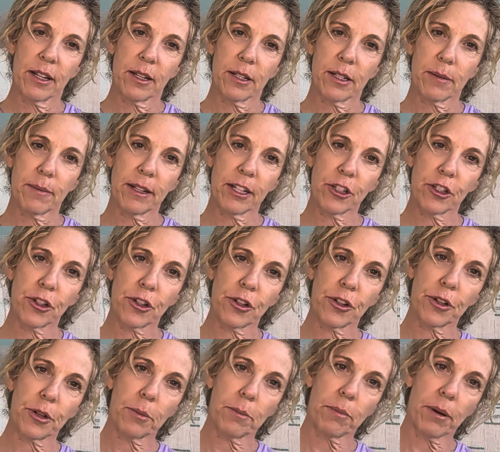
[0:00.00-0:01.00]
So make sure
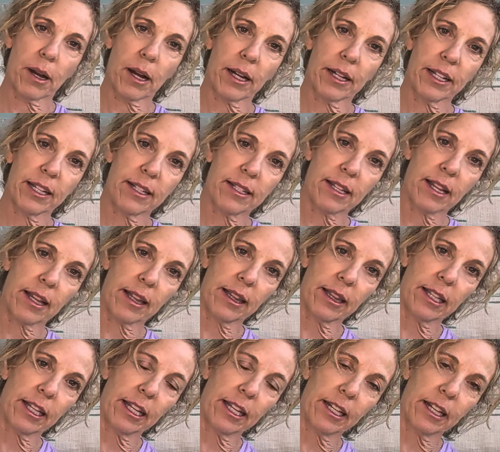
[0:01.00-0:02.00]
your body
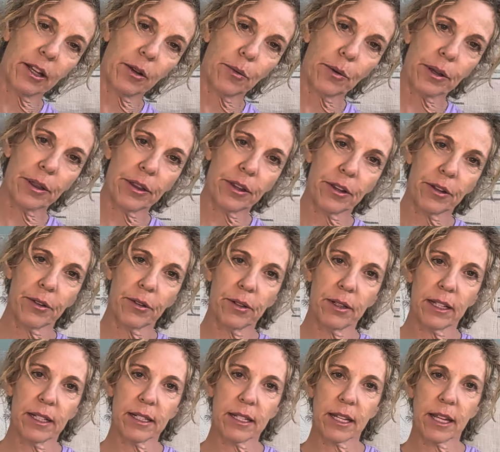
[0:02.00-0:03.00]
isn't leaning with you.
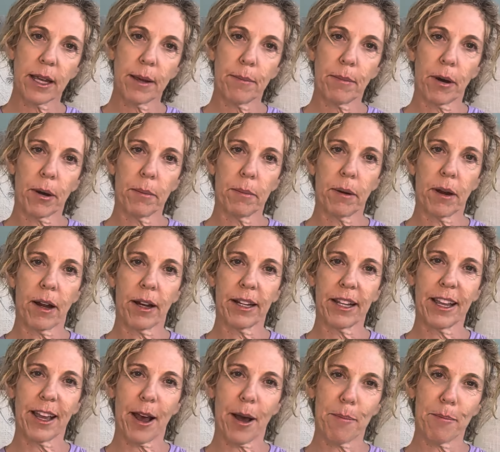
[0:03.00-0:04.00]
Let's keep our
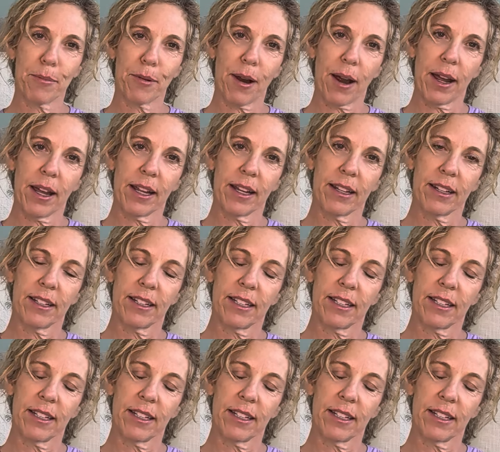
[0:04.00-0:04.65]
body upright.